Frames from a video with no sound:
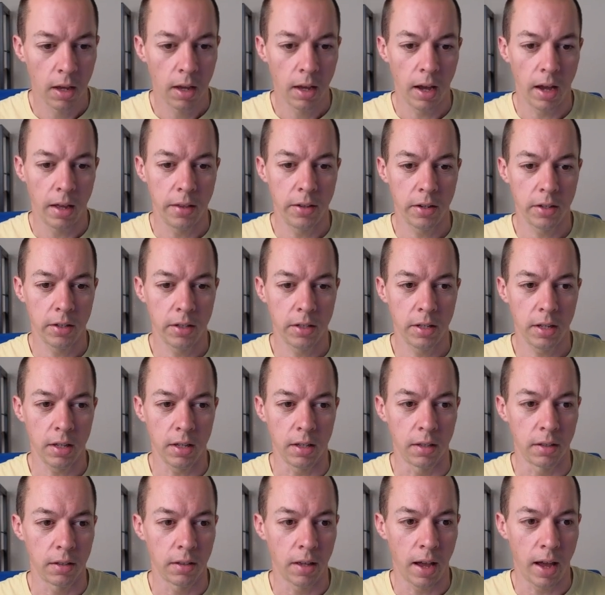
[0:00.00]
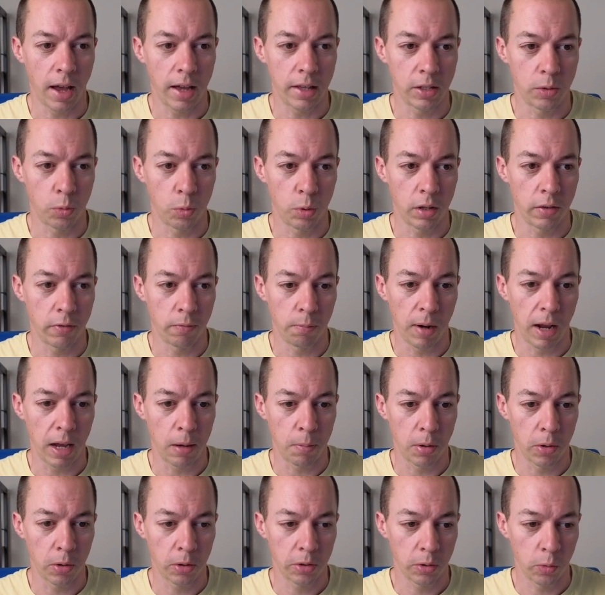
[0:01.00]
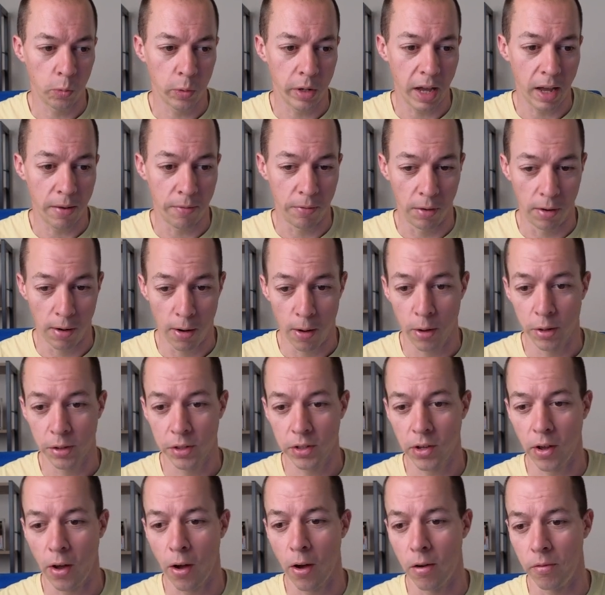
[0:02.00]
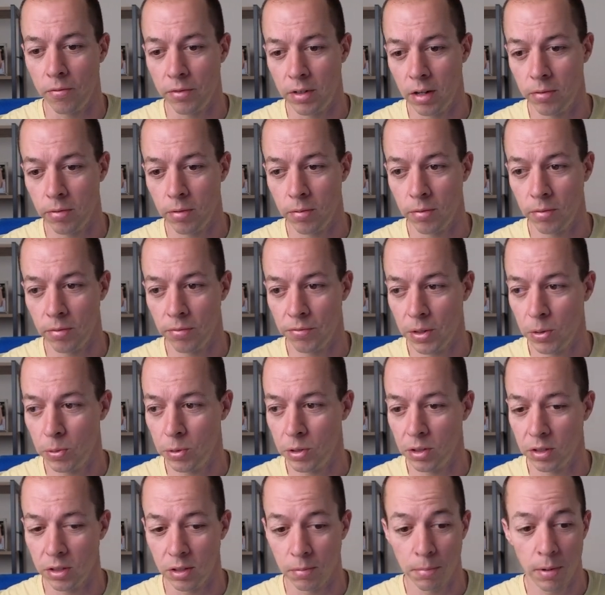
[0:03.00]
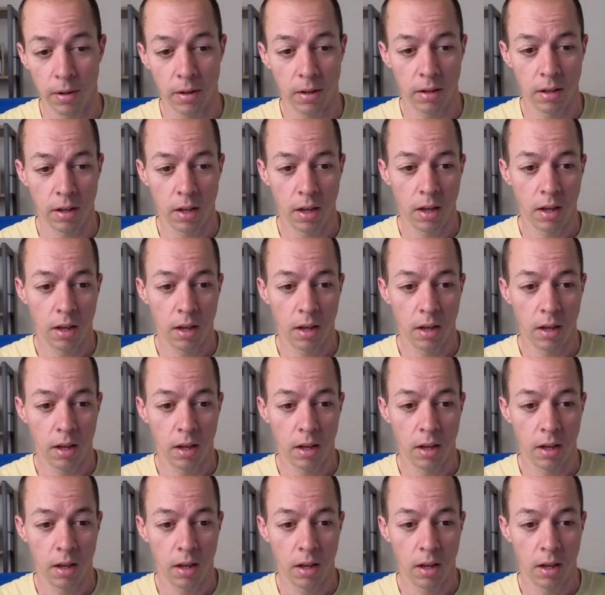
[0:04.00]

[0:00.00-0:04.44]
And you can see, as with Blackbox, we have lots of different filters, but